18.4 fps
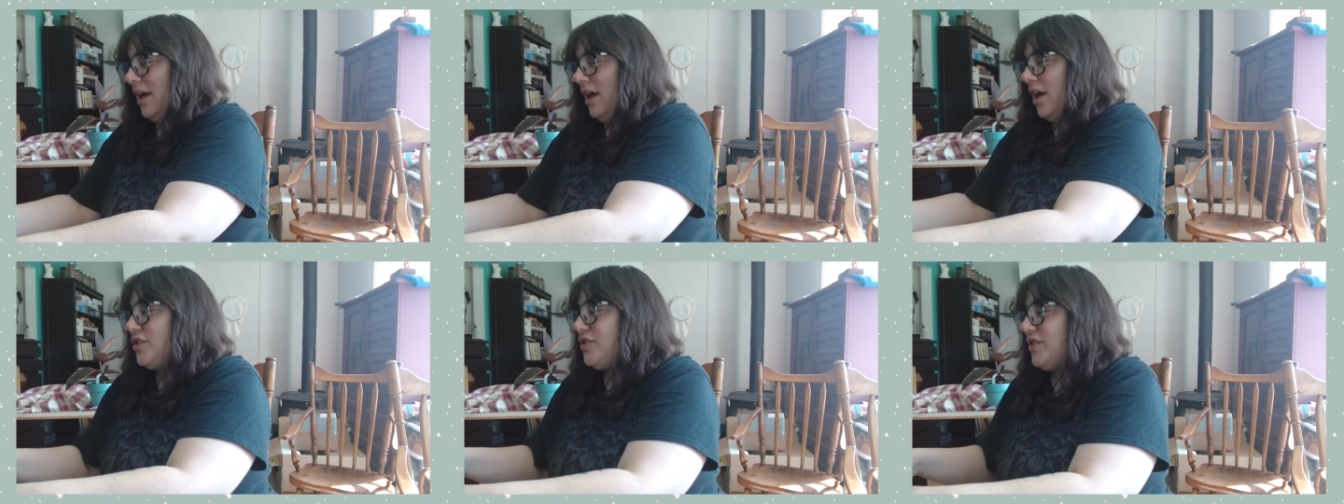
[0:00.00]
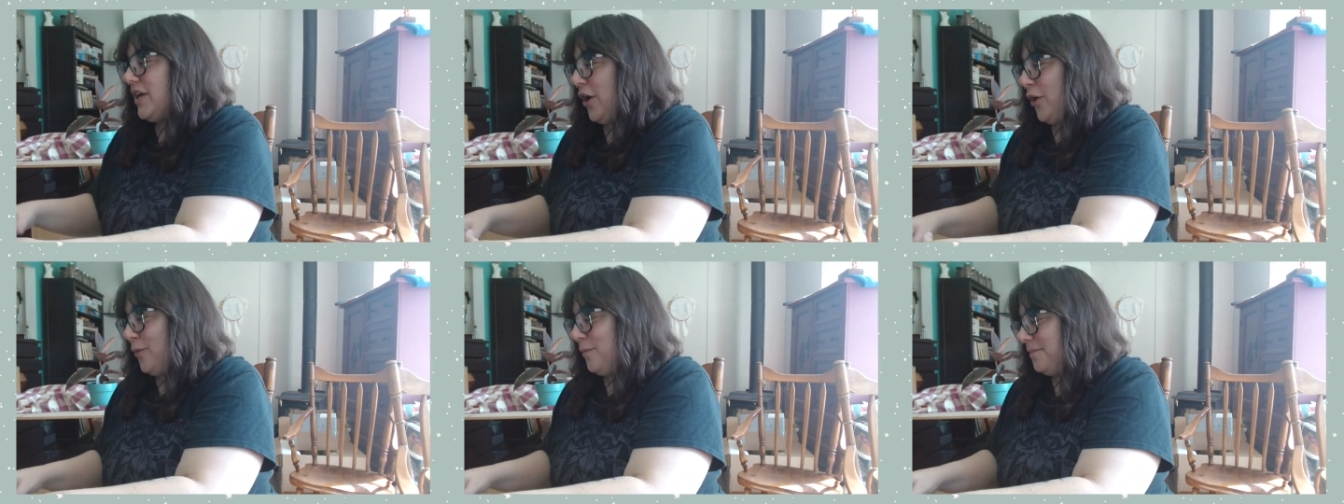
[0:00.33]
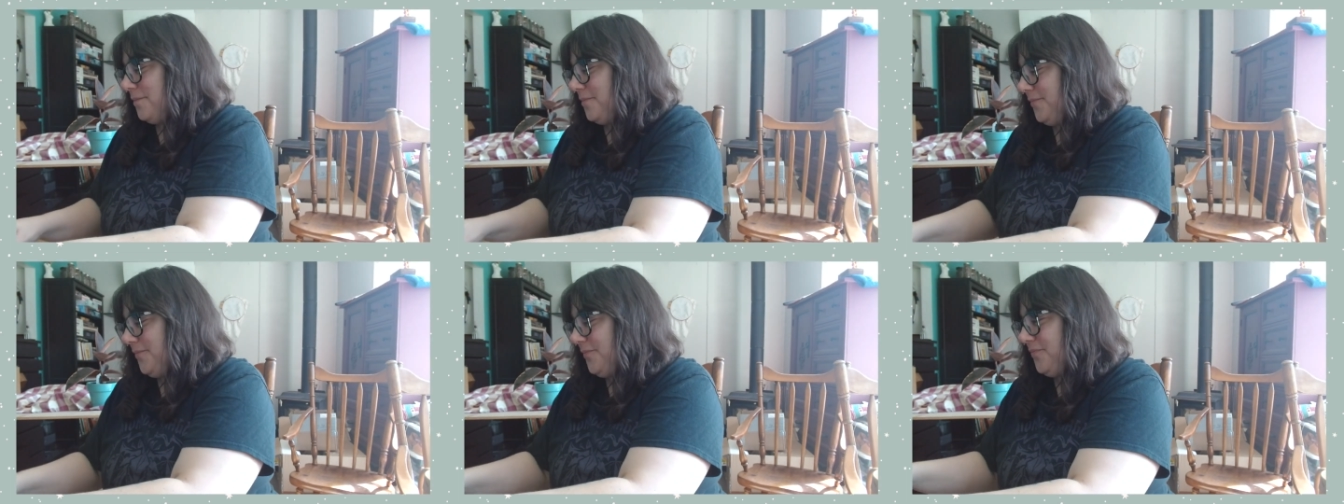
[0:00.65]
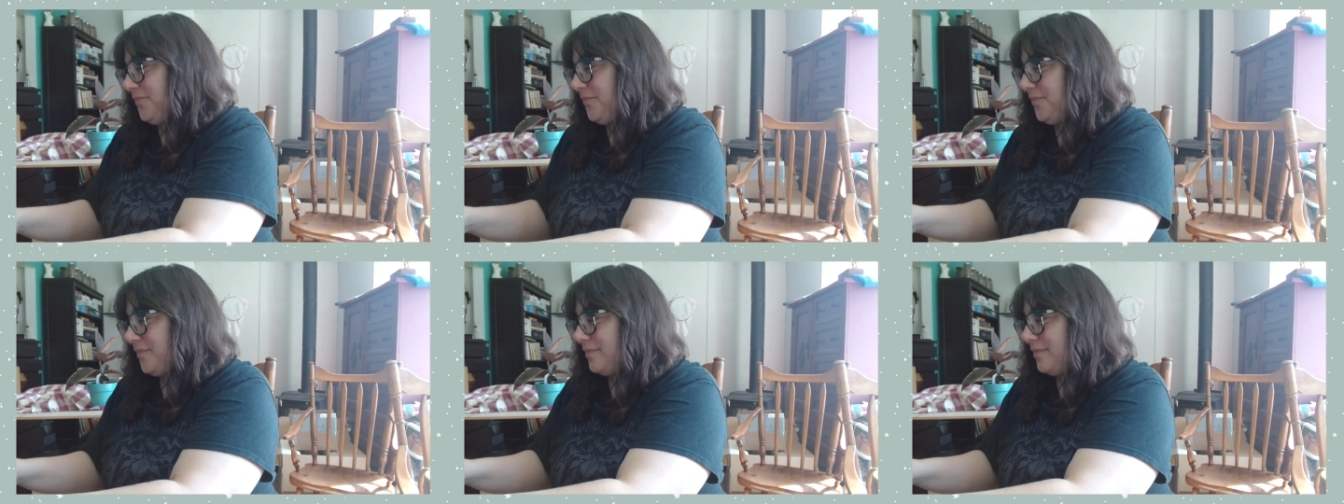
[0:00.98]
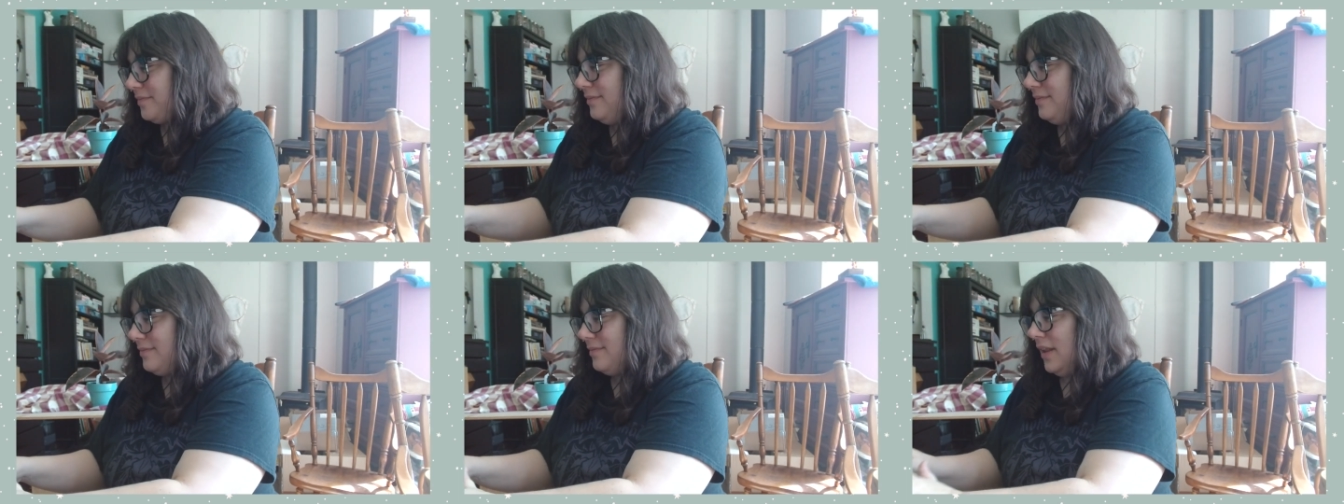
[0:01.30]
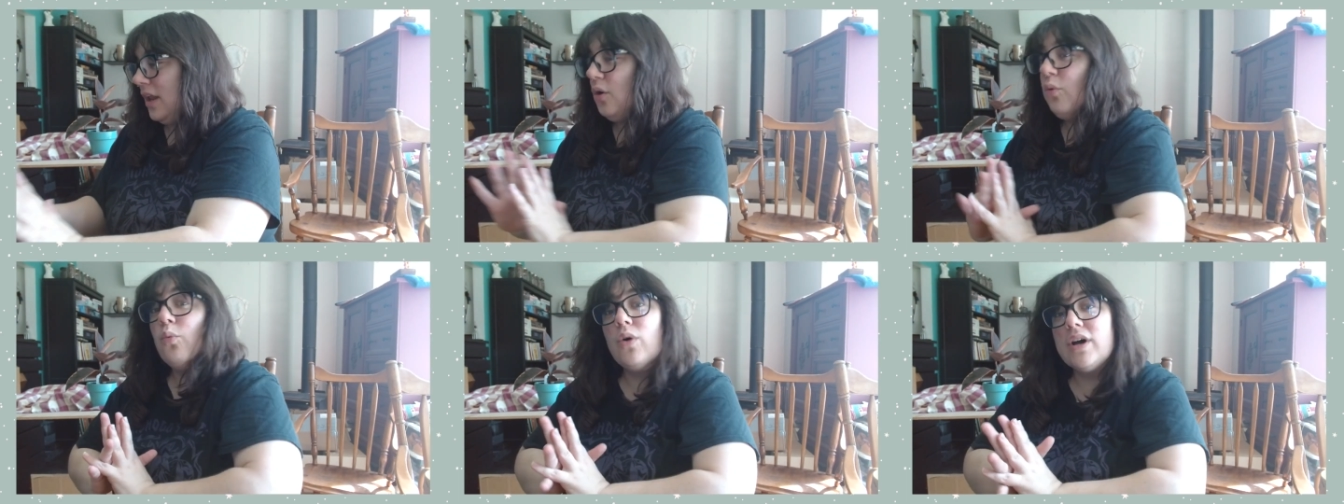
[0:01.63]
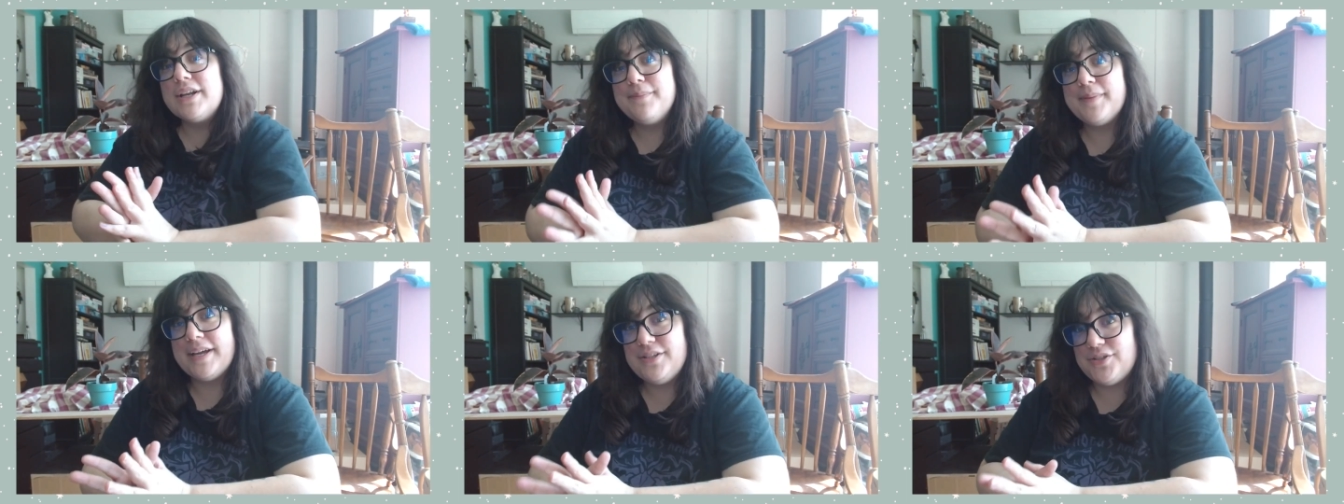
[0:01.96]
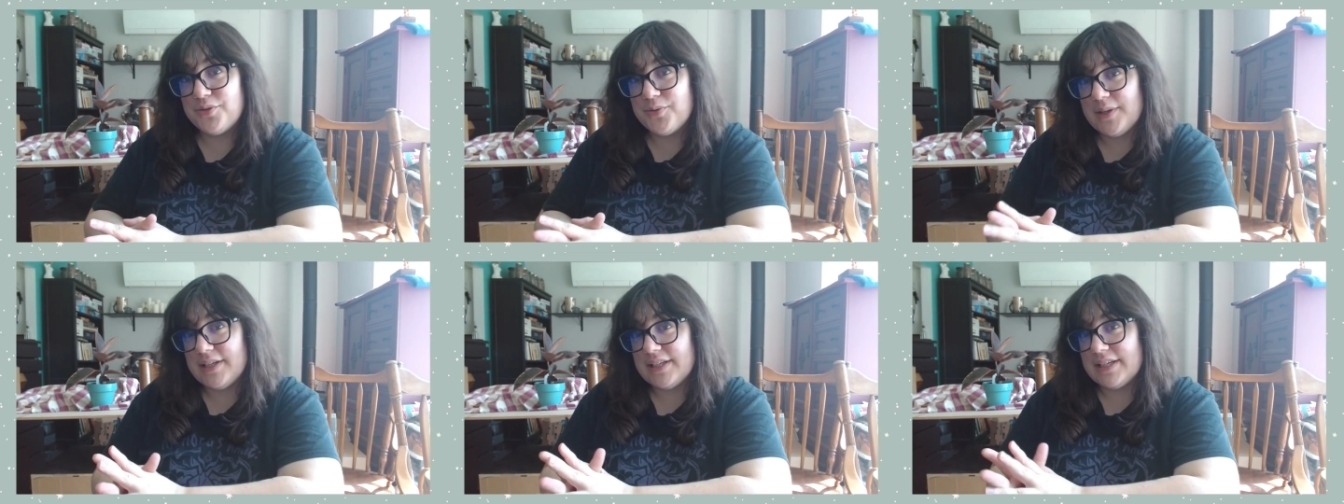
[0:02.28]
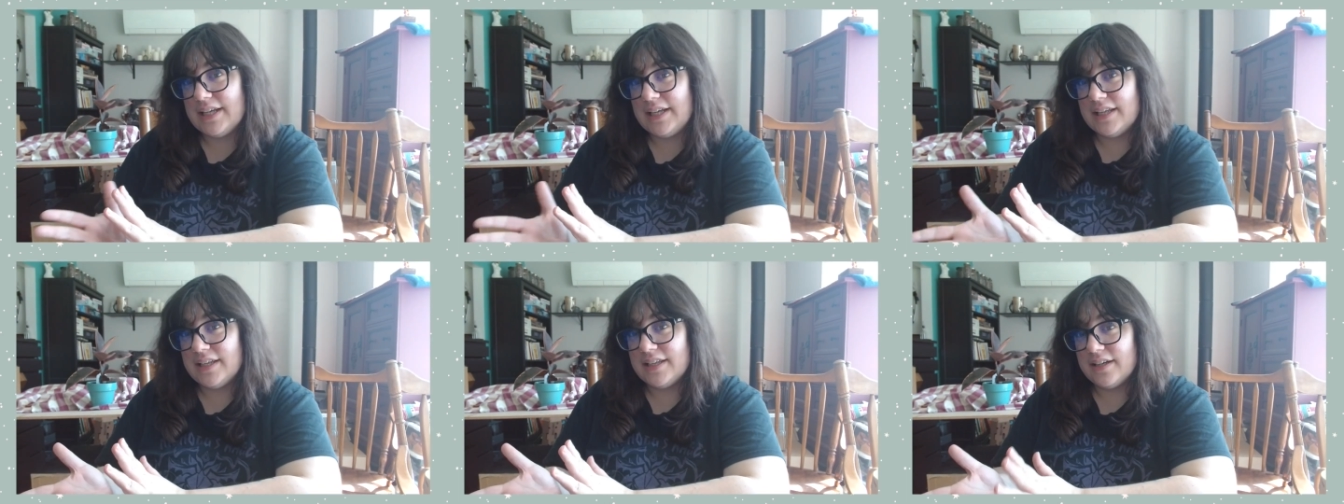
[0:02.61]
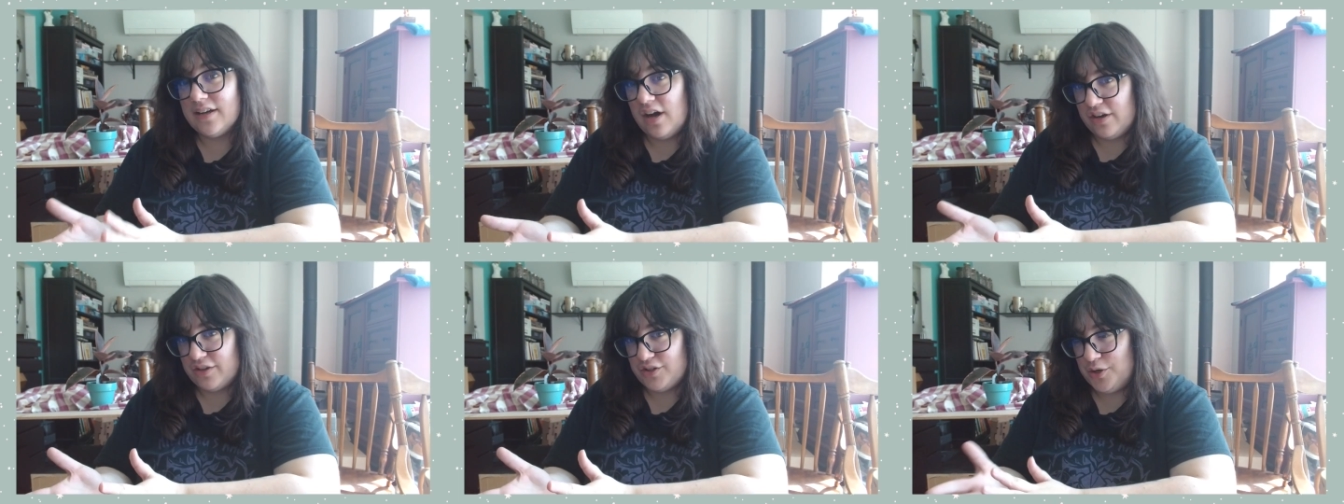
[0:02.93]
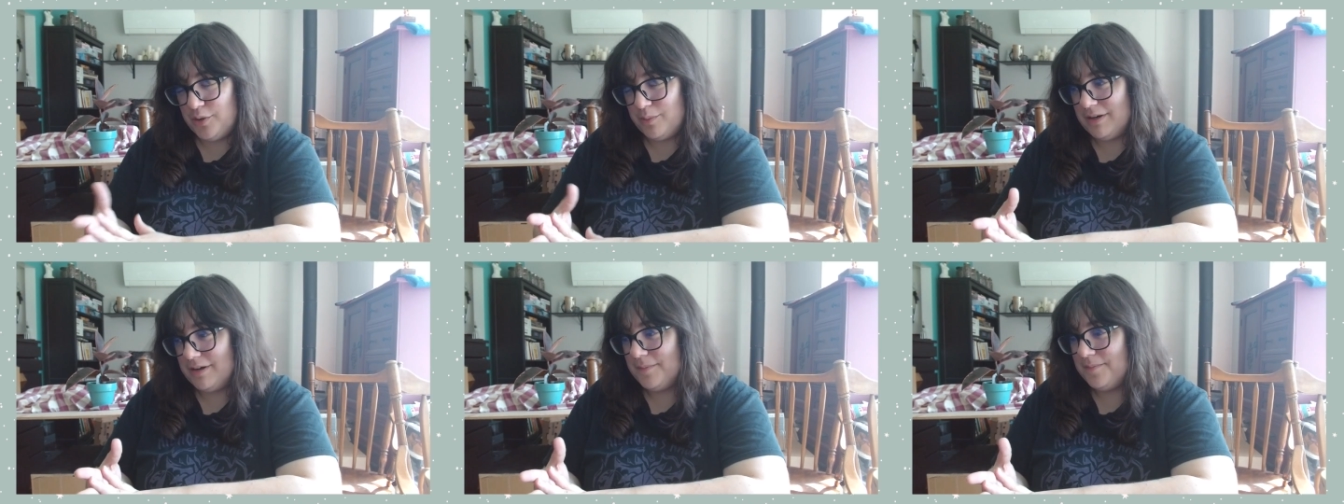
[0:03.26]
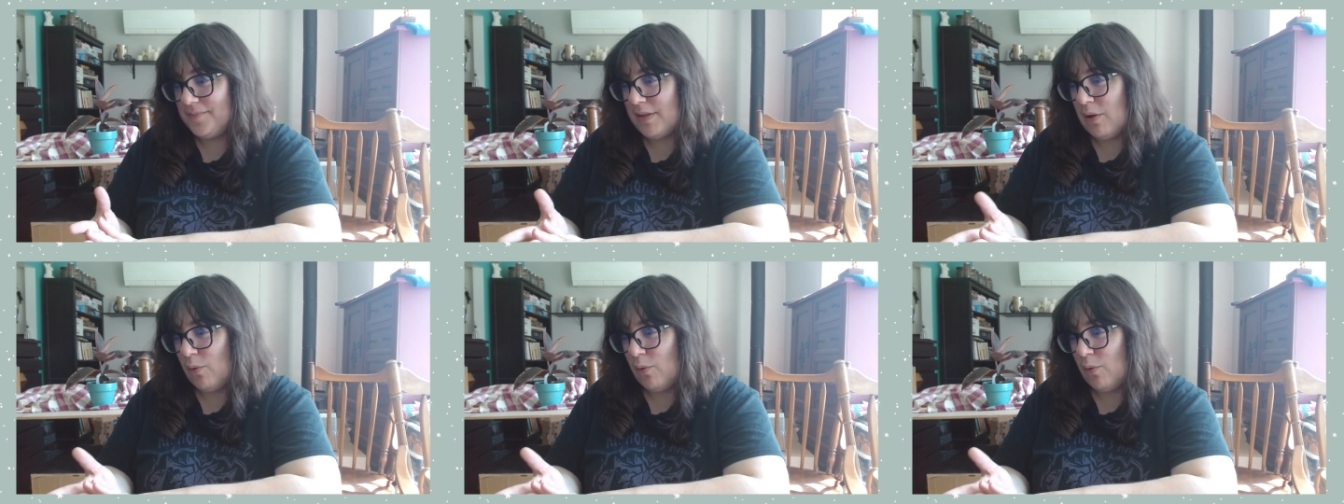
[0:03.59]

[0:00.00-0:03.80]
So, what am I doing in October?